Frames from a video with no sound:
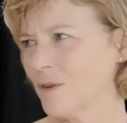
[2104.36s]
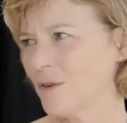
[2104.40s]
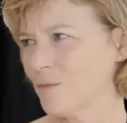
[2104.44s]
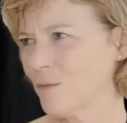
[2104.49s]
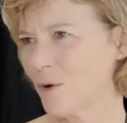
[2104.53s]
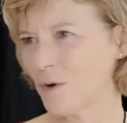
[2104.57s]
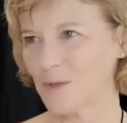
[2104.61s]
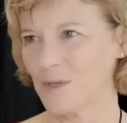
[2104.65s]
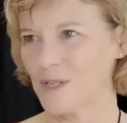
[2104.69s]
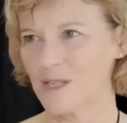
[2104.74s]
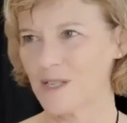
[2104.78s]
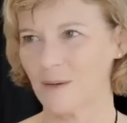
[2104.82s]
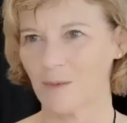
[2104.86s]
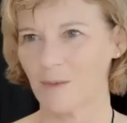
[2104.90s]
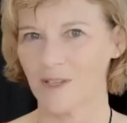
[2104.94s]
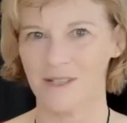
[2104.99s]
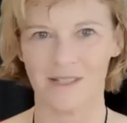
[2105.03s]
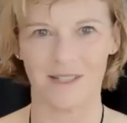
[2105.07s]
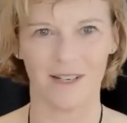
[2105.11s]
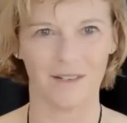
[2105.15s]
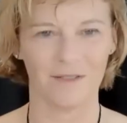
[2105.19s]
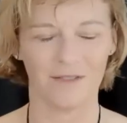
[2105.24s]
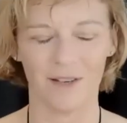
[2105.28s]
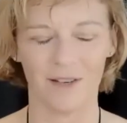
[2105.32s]
wrote some of the
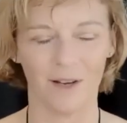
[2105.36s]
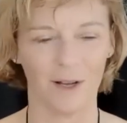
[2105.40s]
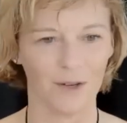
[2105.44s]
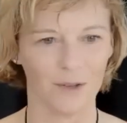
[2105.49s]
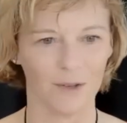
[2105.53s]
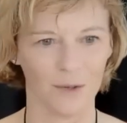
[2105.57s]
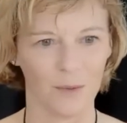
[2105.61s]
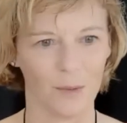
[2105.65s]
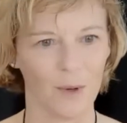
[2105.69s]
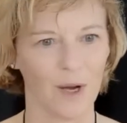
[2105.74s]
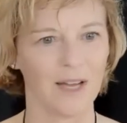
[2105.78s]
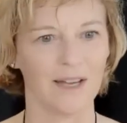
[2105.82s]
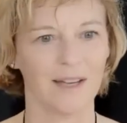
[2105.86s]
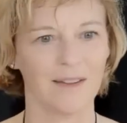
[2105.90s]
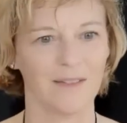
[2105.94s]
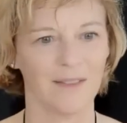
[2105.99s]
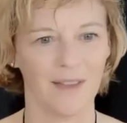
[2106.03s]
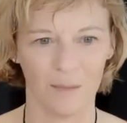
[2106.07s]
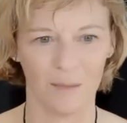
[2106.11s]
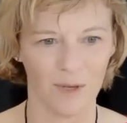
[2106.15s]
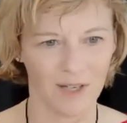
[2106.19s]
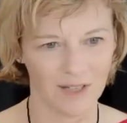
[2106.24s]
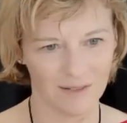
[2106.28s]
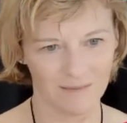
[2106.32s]
stuff along the way, and
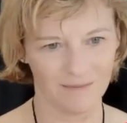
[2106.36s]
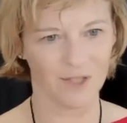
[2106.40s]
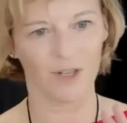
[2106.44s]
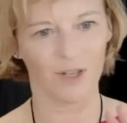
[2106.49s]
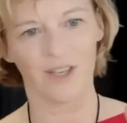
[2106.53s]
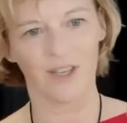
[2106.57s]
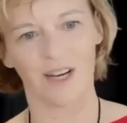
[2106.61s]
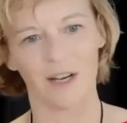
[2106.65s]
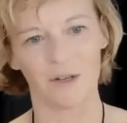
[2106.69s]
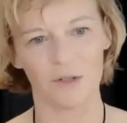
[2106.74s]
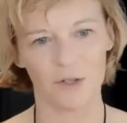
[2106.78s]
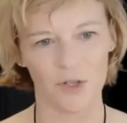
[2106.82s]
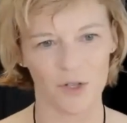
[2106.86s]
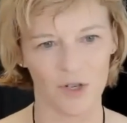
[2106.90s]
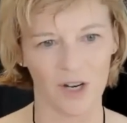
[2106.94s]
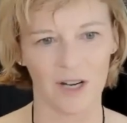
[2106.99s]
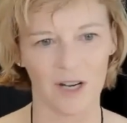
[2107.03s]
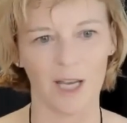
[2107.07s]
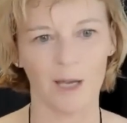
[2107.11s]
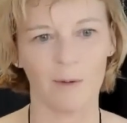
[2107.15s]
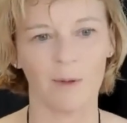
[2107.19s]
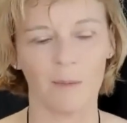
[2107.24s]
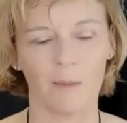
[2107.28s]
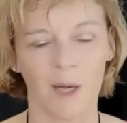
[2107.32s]
then we took it out to try to
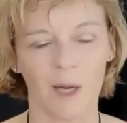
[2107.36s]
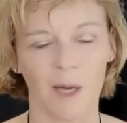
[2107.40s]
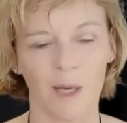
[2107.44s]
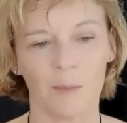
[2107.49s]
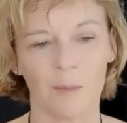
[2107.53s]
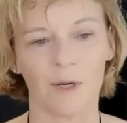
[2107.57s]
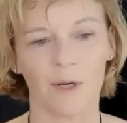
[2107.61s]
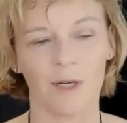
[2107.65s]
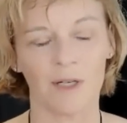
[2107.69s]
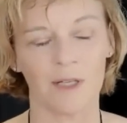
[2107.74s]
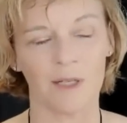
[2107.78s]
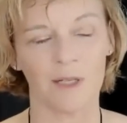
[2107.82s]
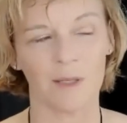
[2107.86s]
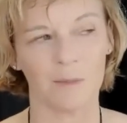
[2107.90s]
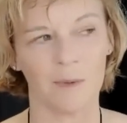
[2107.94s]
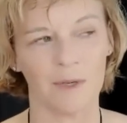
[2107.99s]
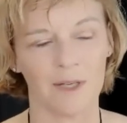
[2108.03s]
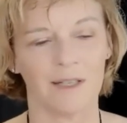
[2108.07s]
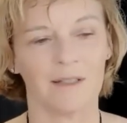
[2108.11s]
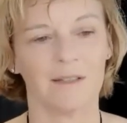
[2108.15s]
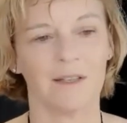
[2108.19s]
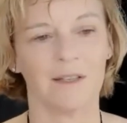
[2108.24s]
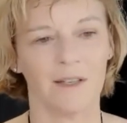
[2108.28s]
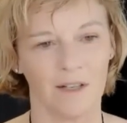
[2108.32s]
keep the paper a little
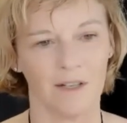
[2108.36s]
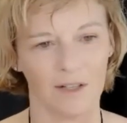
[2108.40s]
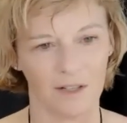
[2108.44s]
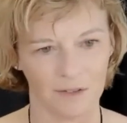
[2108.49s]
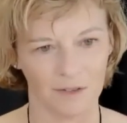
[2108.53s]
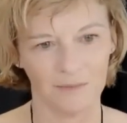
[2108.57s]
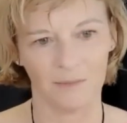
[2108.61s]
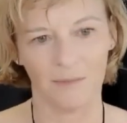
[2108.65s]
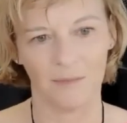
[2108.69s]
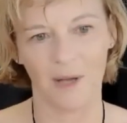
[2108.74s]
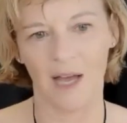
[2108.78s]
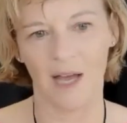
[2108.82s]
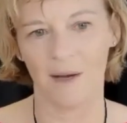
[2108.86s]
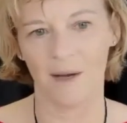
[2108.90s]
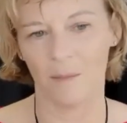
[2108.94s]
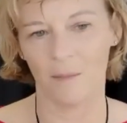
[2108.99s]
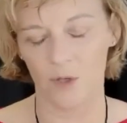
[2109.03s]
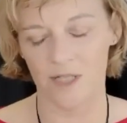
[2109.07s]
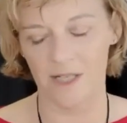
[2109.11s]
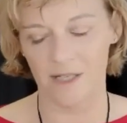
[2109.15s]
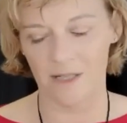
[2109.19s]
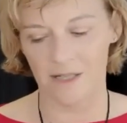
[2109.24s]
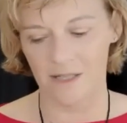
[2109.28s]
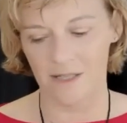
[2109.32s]
bit,
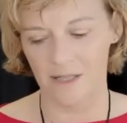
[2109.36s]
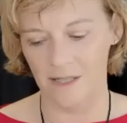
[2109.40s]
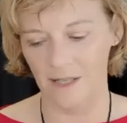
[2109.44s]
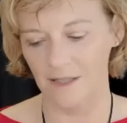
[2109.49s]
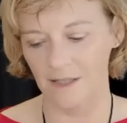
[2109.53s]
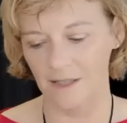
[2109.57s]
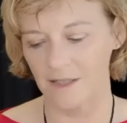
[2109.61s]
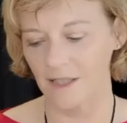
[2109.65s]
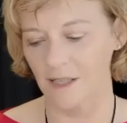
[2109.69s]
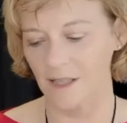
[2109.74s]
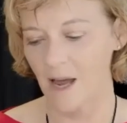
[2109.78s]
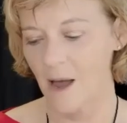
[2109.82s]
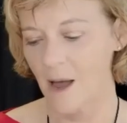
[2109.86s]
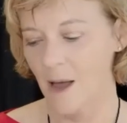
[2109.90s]
more succinct.